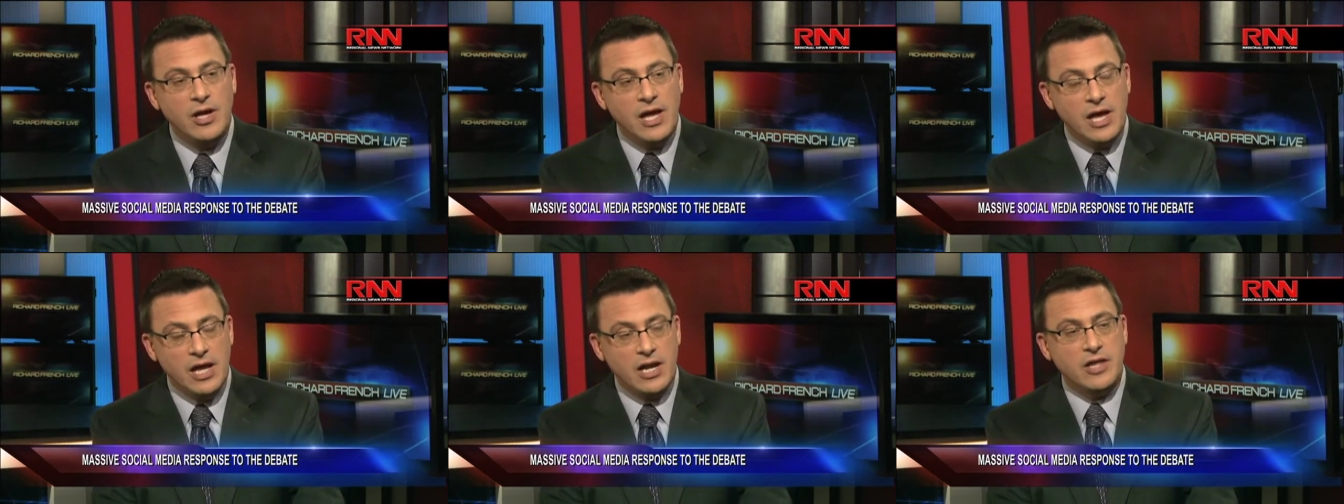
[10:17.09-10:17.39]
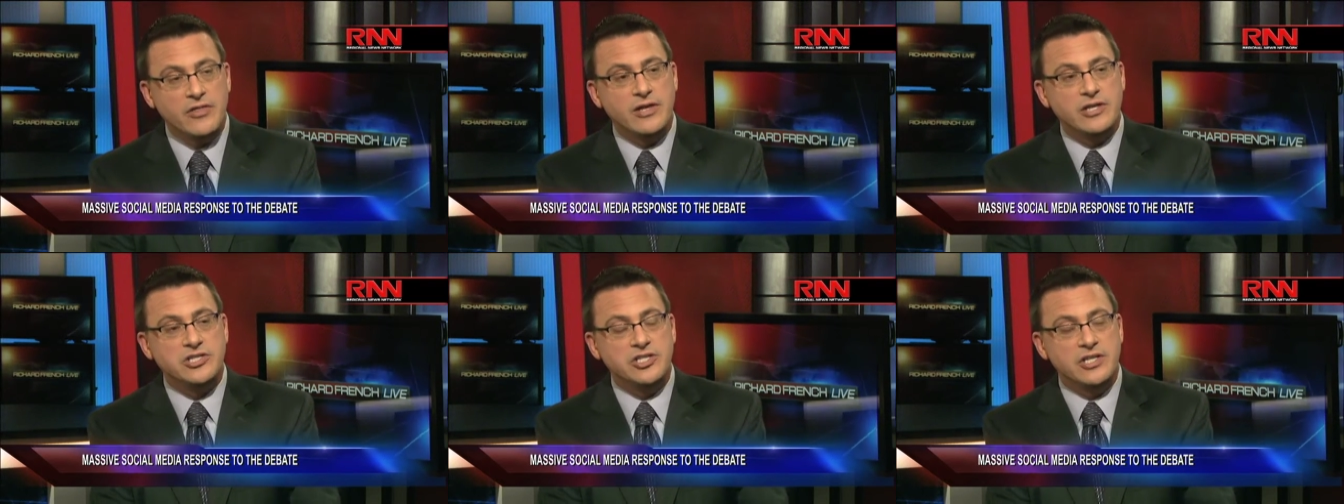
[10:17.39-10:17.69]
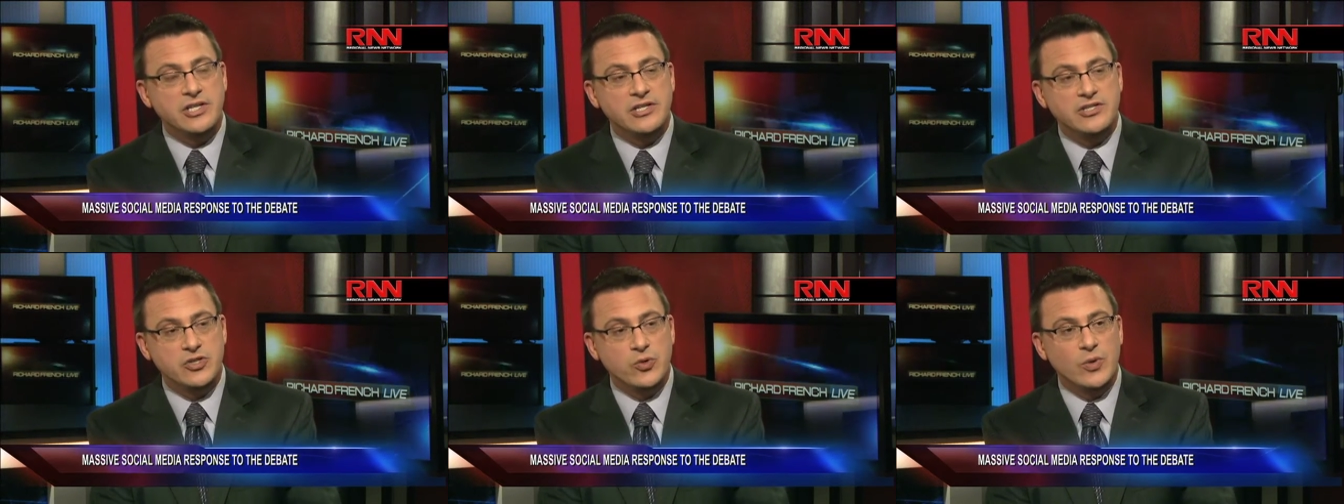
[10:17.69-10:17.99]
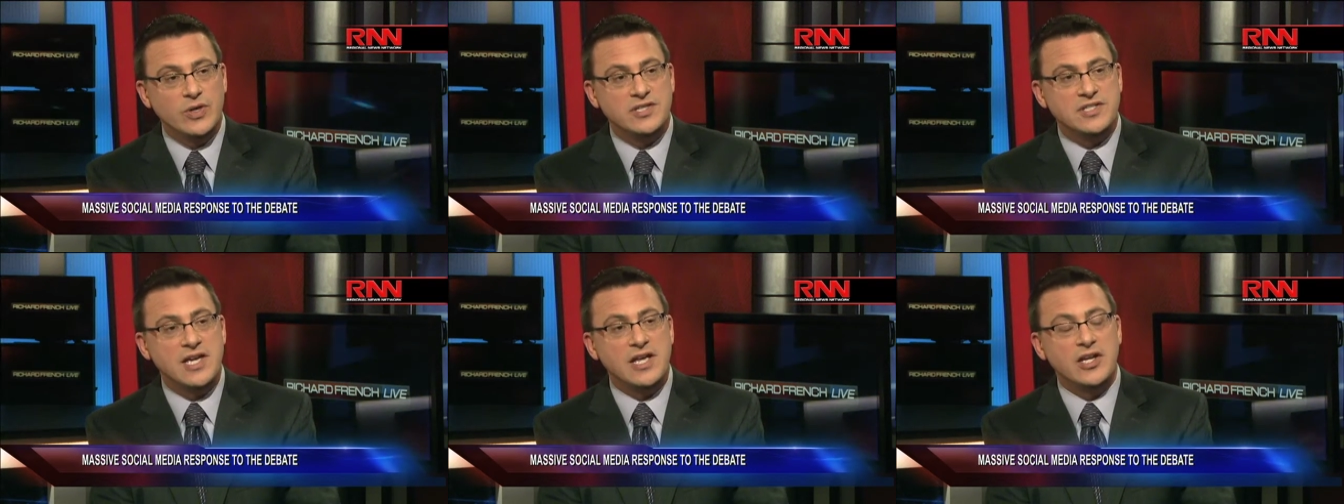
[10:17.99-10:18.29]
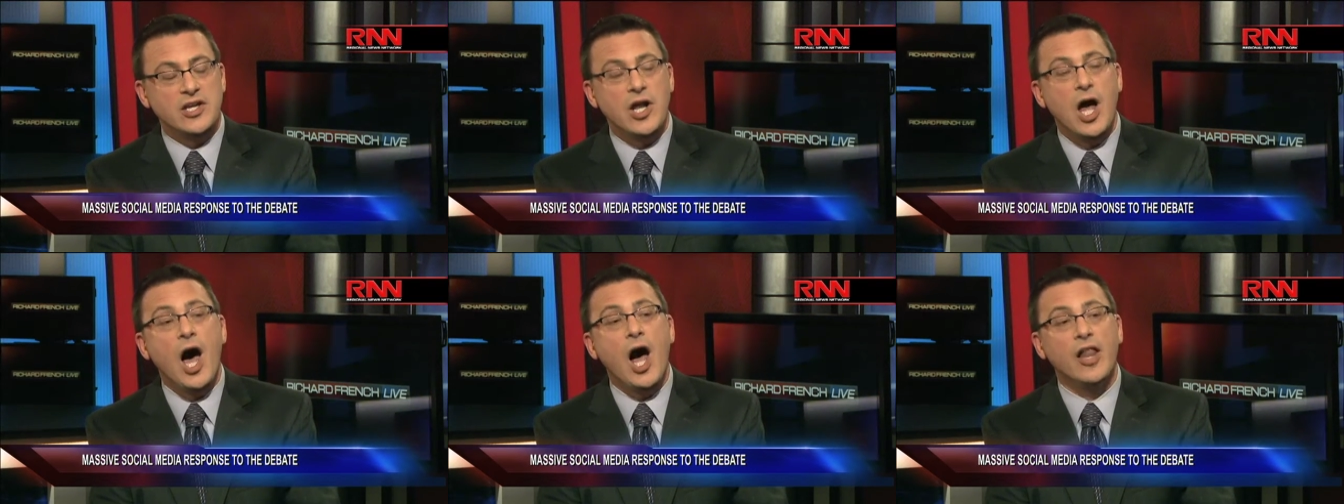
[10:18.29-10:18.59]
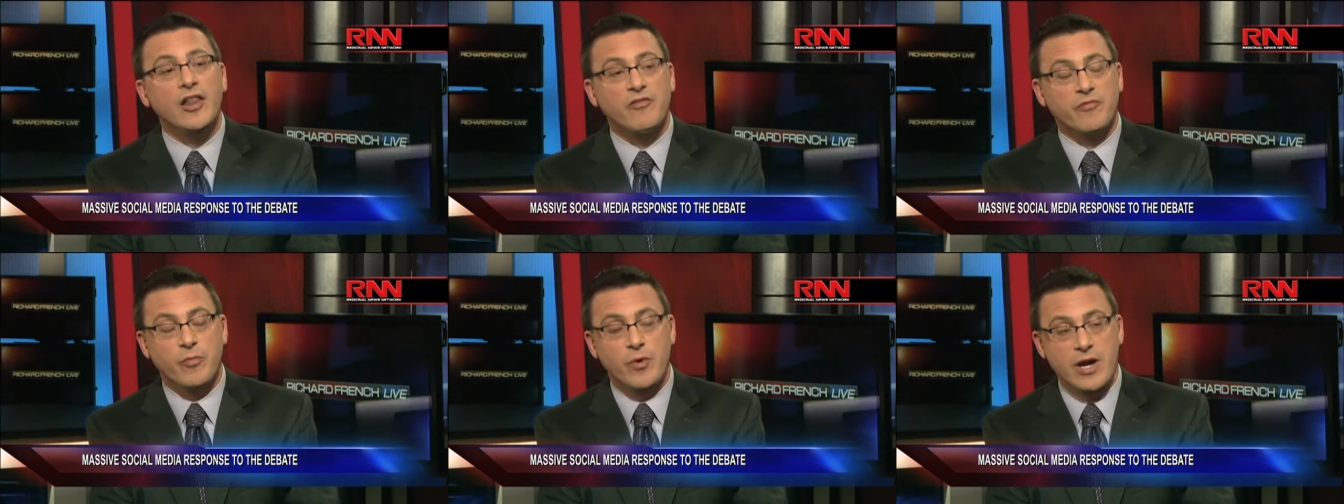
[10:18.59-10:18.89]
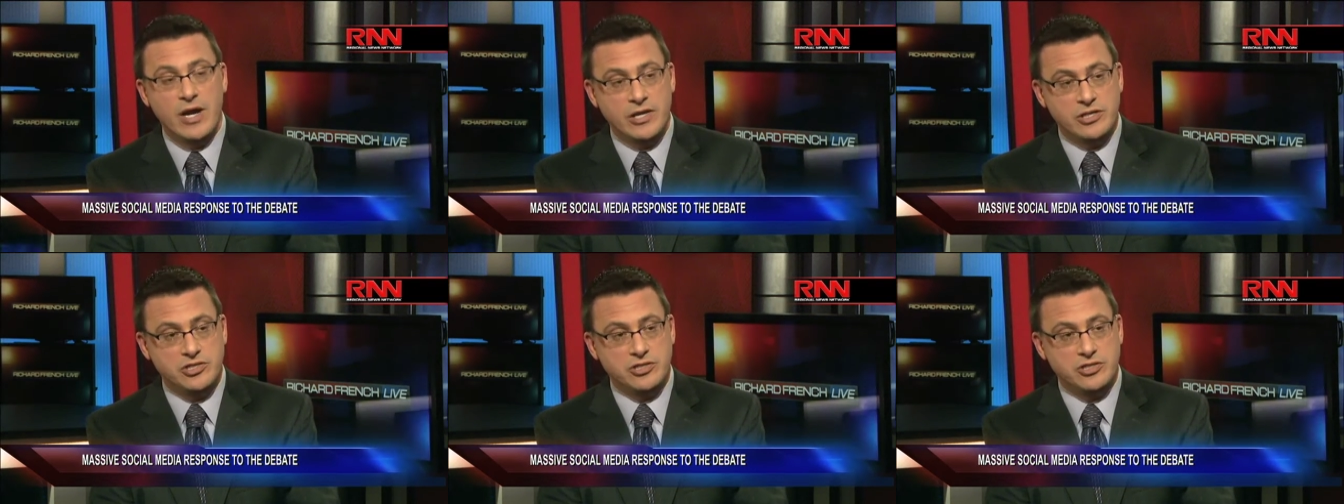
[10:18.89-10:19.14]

and I think she needs to extend an olive TPP branch.